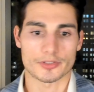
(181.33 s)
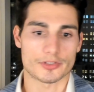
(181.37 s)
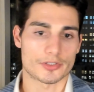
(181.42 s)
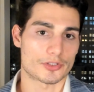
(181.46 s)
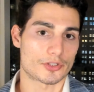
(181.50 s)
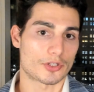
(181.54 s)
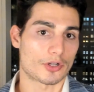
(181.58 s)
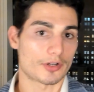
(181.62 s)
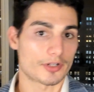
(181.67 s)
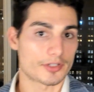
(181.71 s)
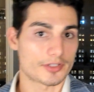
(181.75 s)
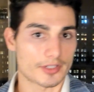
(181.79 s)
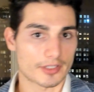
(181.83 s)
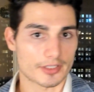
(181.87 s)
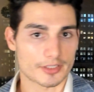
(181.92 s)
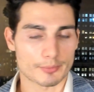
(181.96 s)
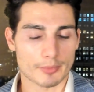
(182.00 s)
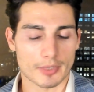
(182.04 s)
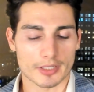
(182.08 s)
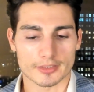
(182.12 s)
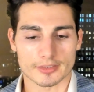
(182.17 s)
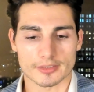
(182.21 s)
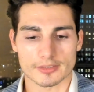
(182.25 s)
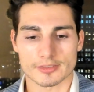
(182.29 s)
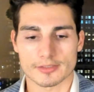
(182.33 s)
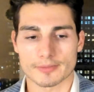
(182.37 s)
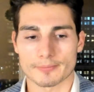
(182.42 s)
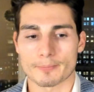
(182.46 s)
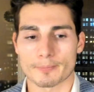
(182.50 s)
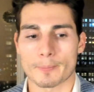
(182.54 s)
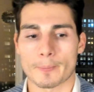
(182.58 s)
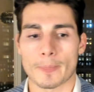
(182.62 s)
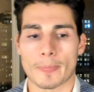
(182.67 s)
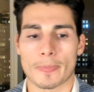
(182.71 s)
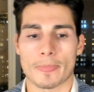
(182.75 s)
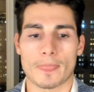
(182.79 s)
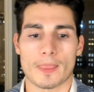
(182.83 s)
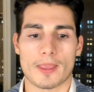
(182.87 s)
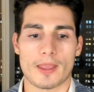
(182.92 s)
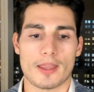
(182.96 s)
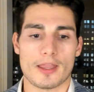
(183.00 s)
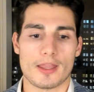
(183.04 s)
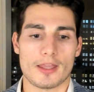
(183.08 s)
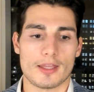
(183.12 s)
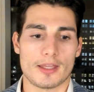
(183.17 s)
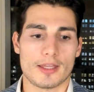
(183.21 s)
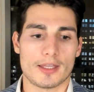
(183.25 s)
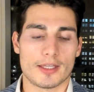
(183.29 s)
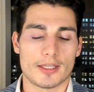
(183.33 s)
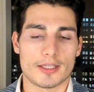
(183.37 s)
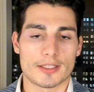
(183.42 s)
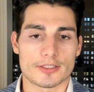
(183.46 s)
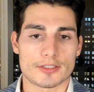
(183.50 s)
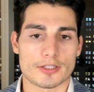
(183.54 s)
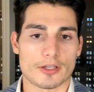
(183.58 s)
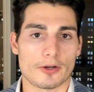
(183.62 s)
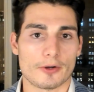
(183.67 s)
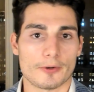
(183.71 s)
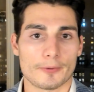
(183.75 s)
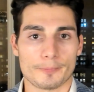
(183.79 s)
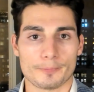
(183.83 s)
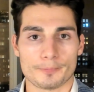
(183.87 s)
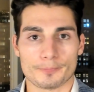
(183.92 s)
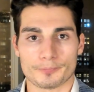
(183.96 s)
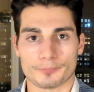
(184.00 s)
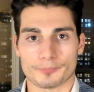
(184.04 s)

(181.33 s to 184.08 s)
36 months. So